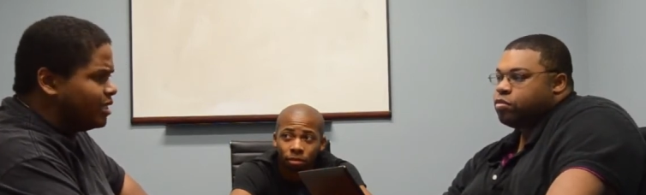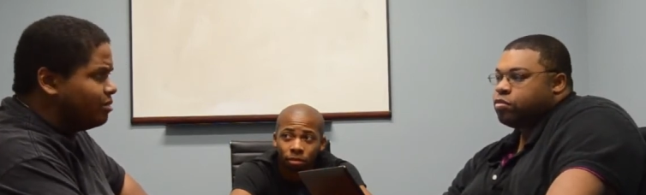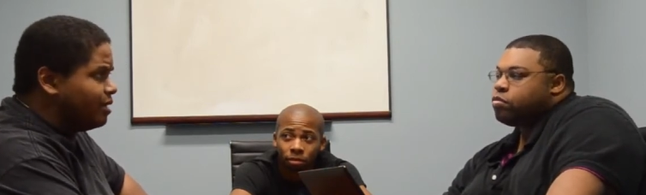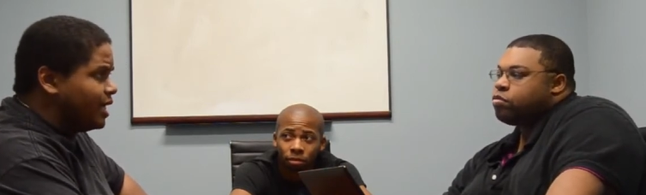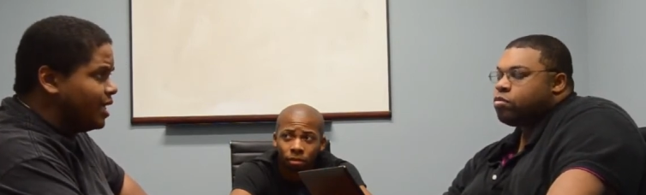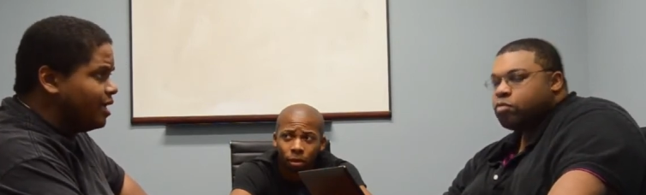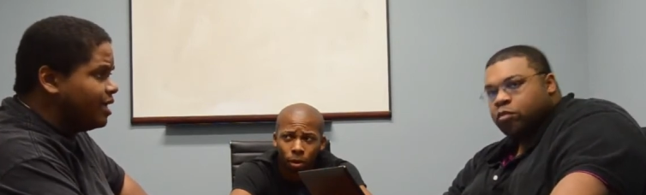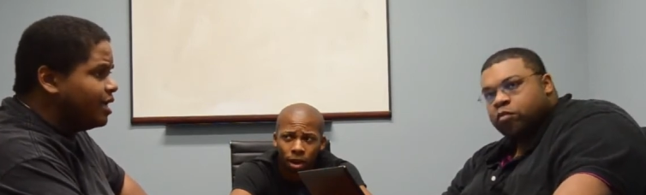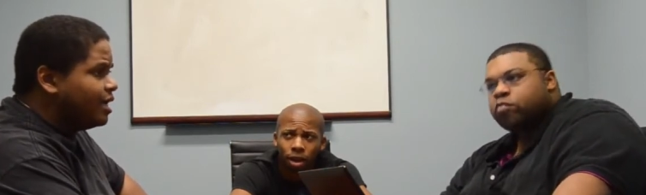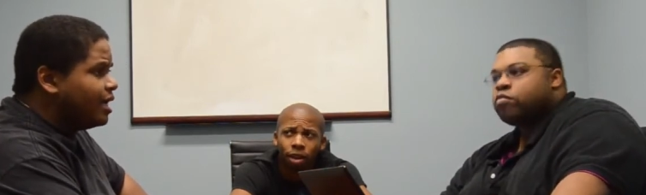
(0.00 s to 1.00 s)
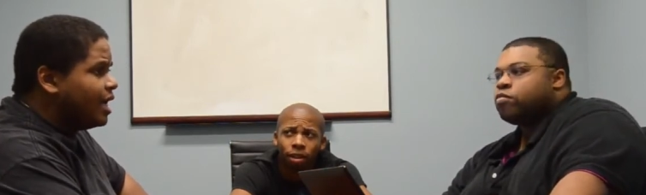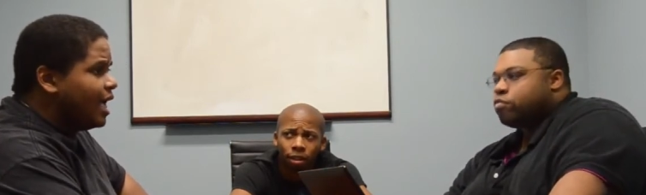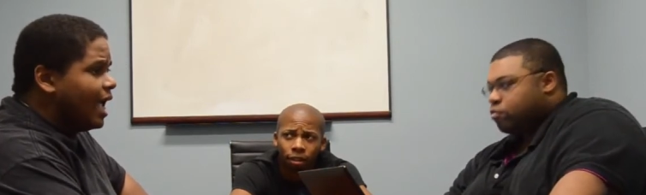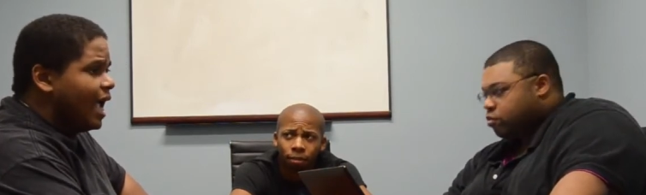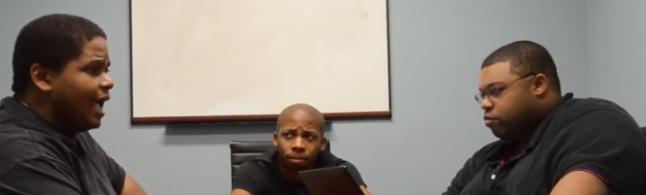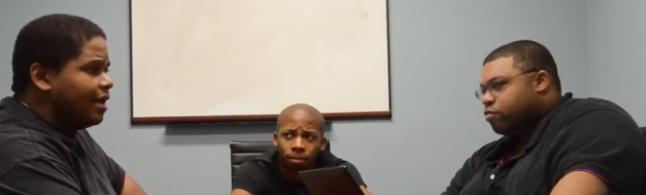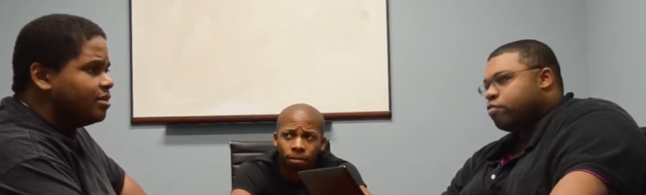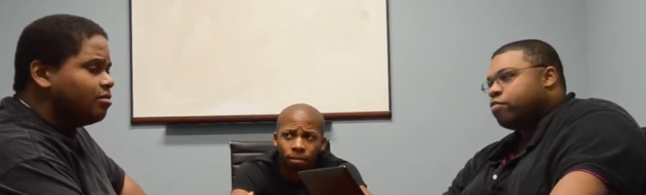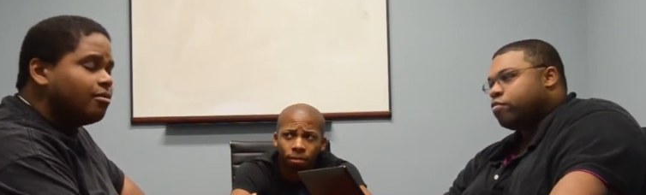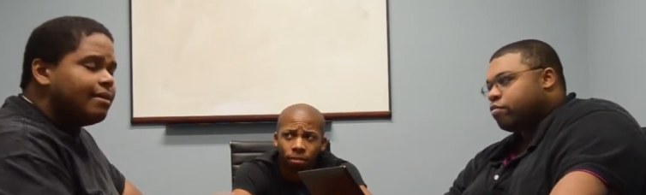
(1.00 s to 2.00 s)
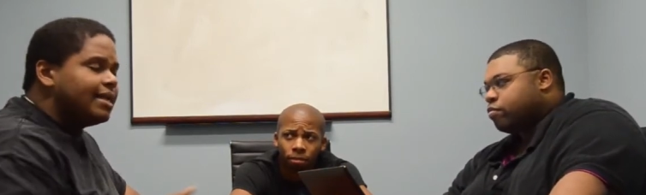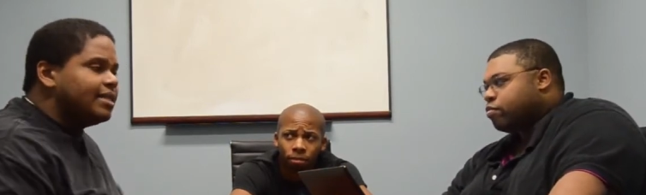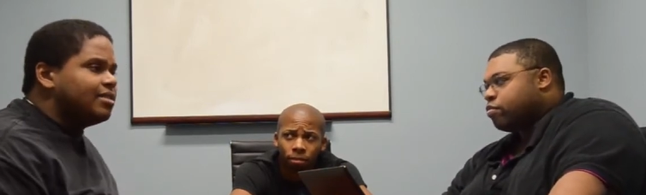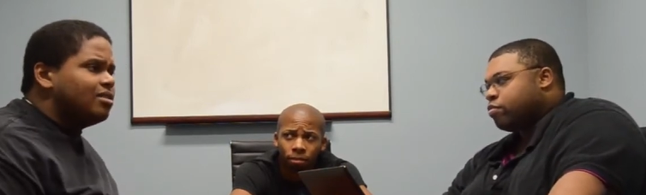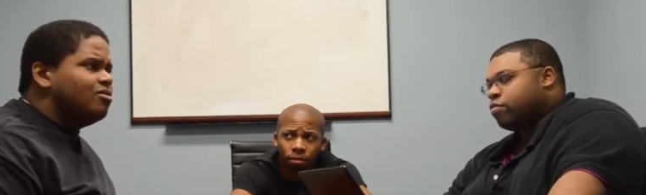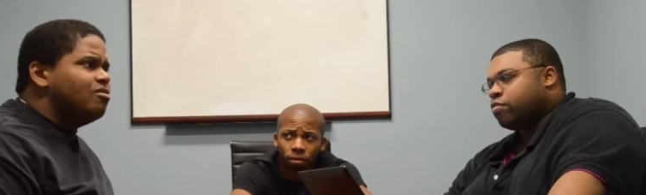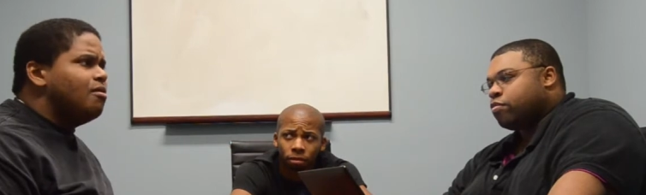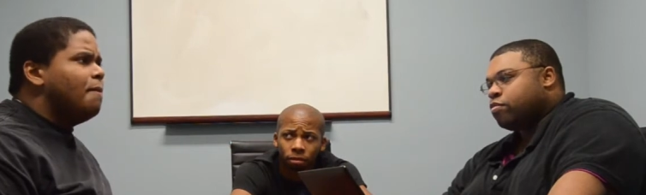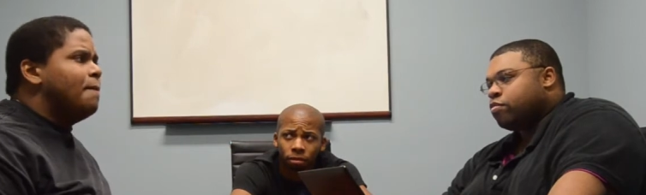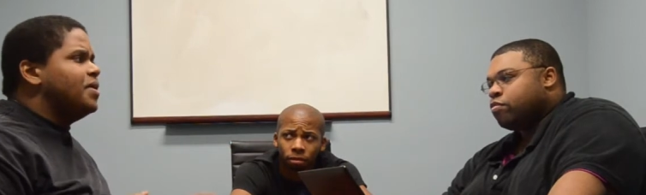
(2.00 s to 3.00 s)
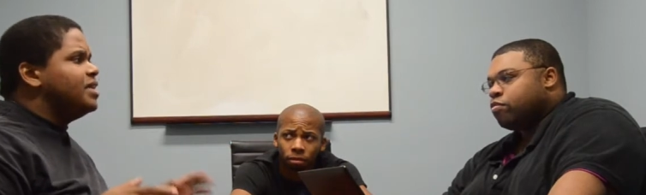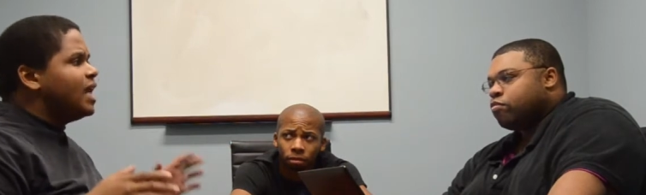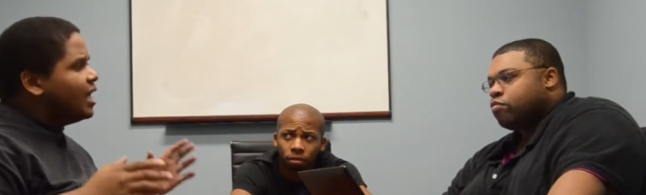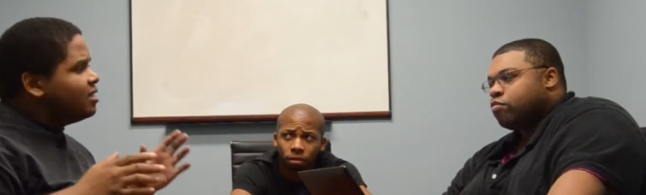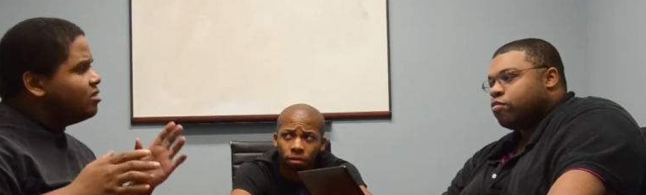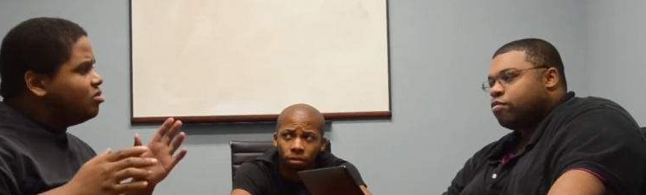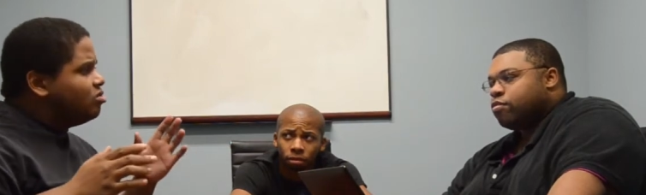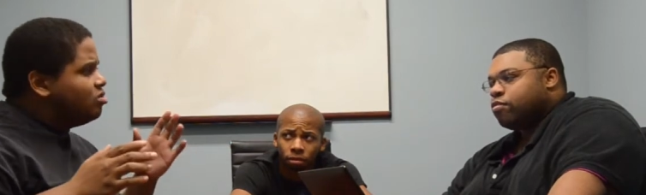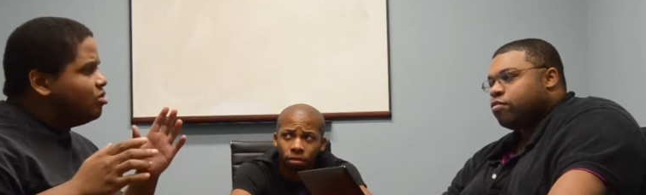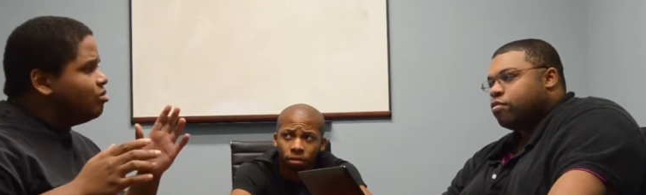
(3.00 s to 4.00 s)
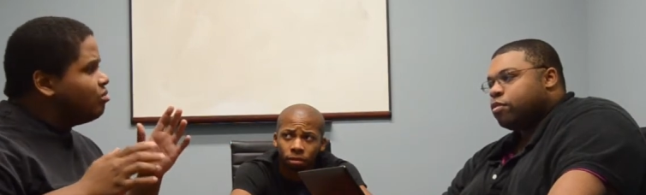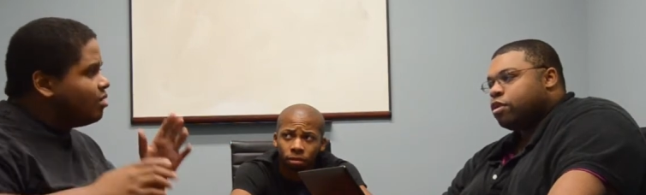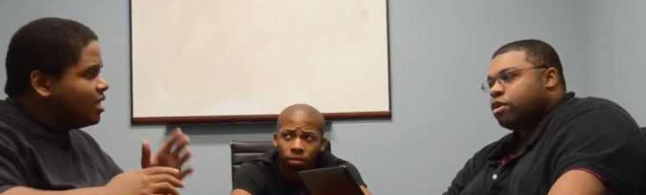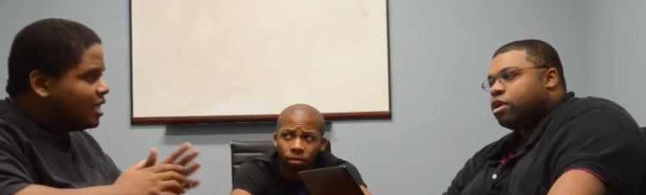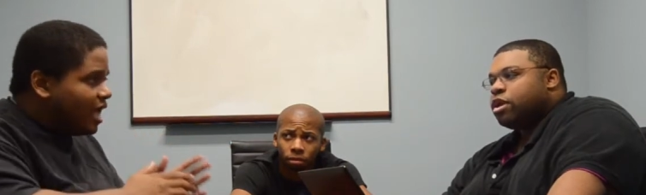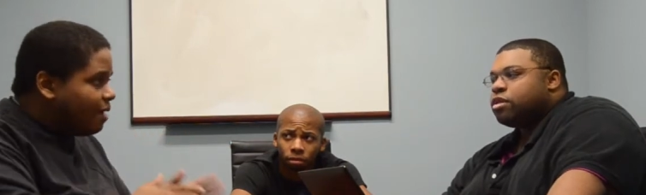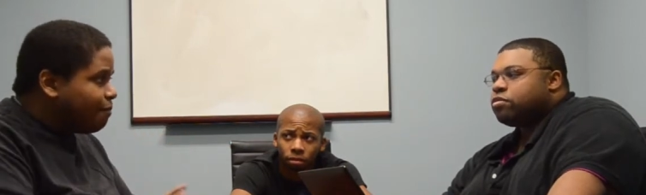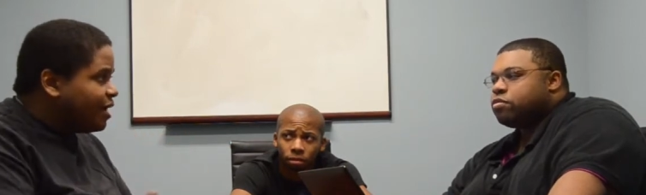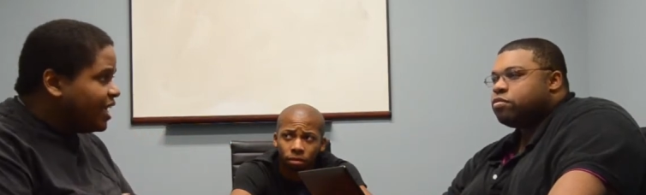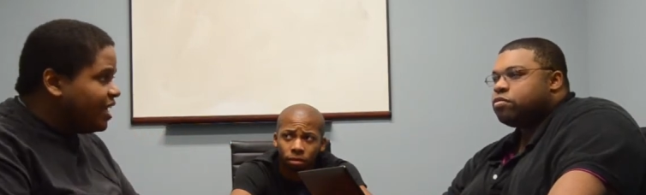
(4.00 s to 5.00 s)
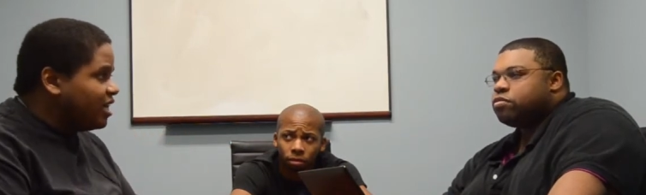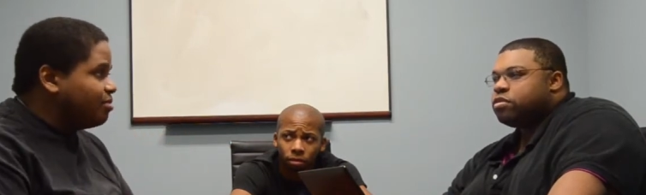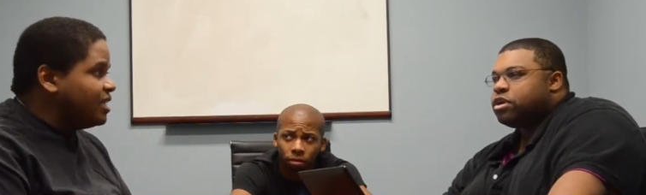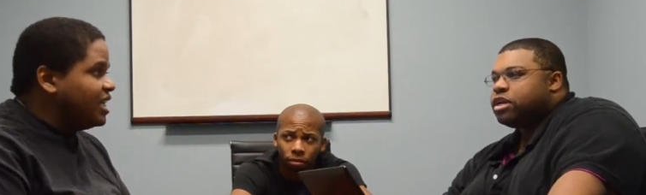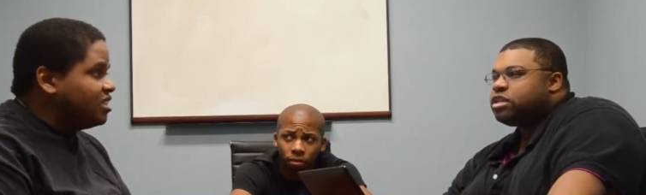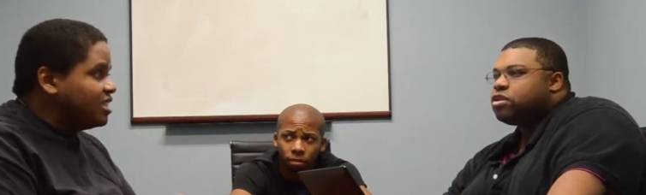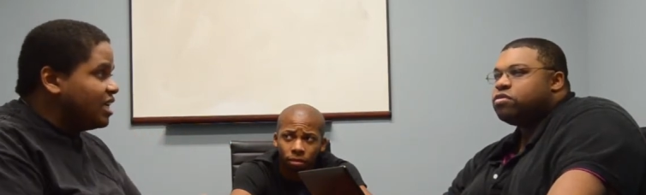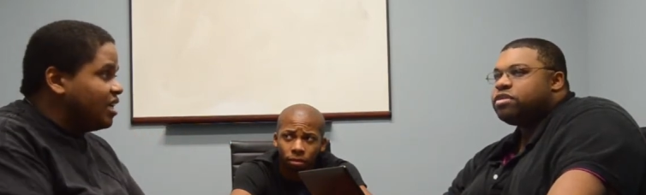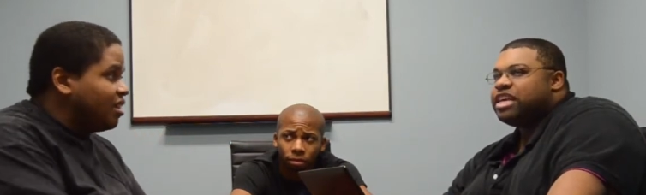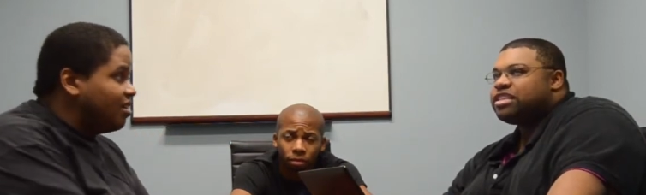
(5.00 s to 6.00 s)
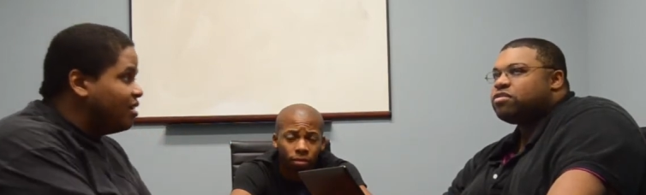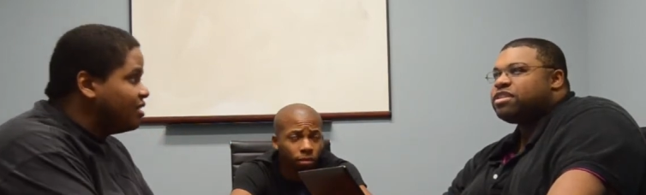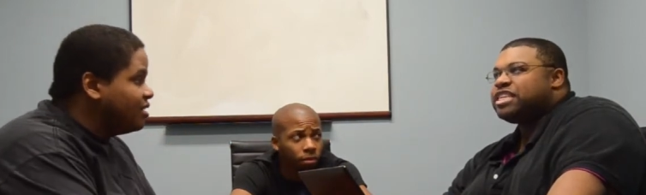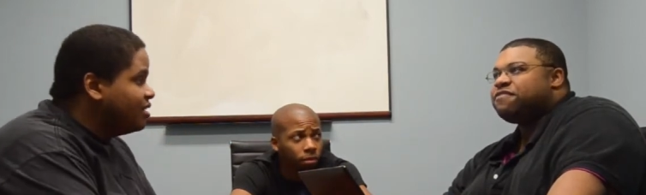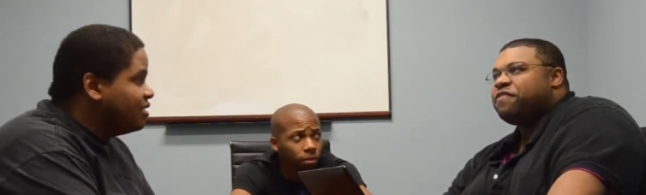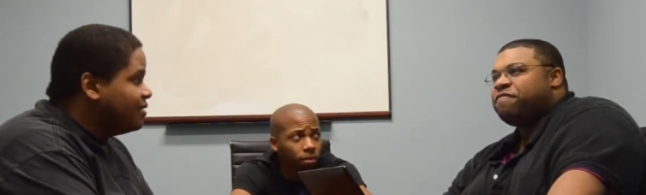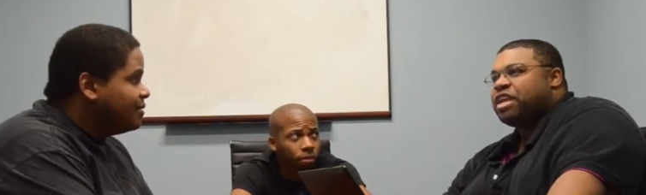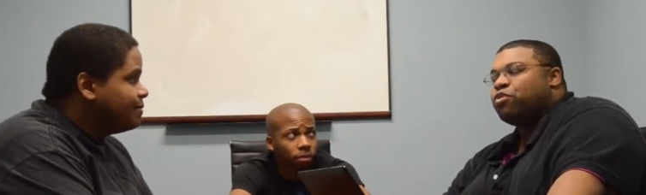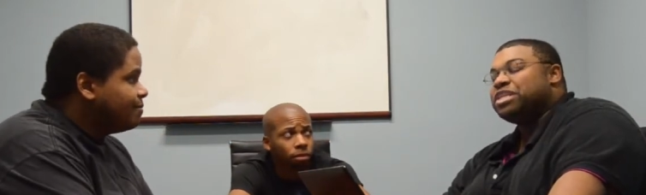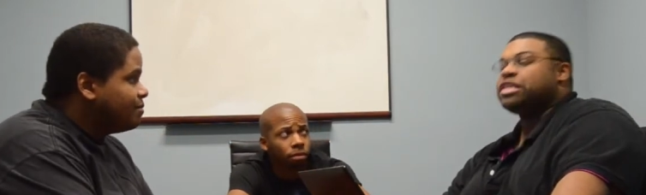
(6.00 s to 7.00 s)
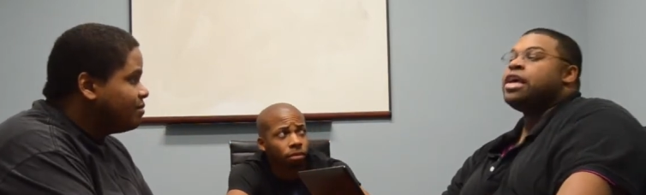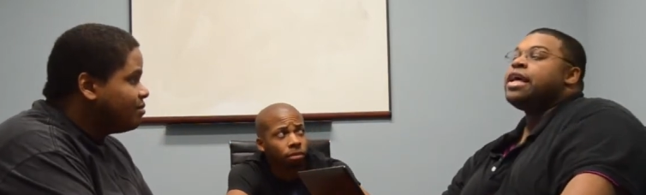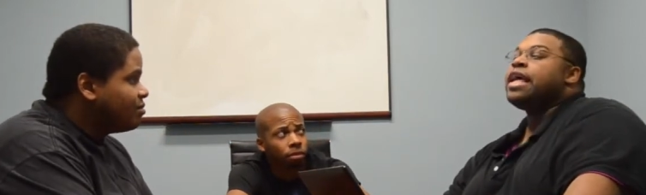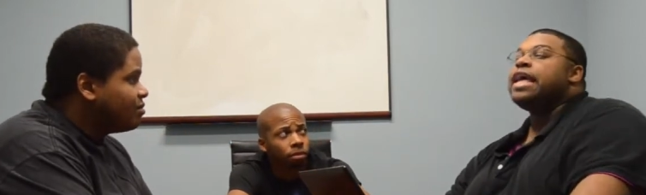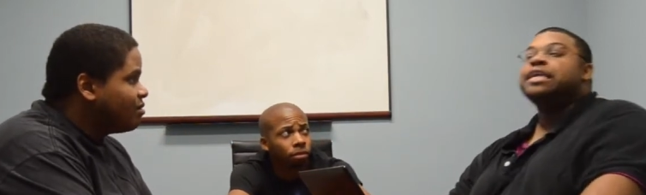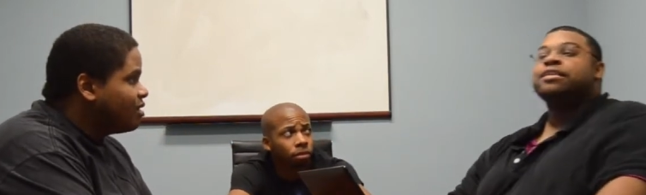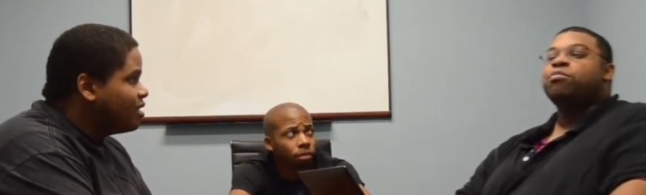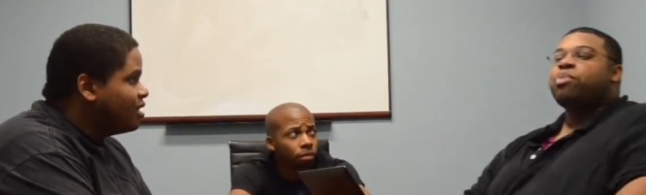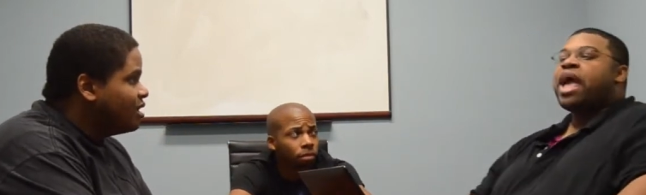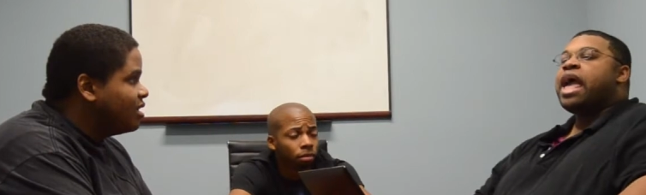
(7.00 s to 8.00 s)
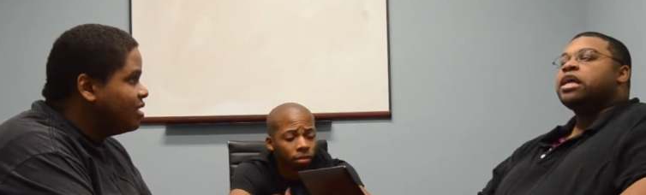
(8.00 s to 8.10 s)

Speaker 1: money. Right. And Superman did too, but not to
Speaker 2: the game breaking expectations. So this whole 650, which isn't bad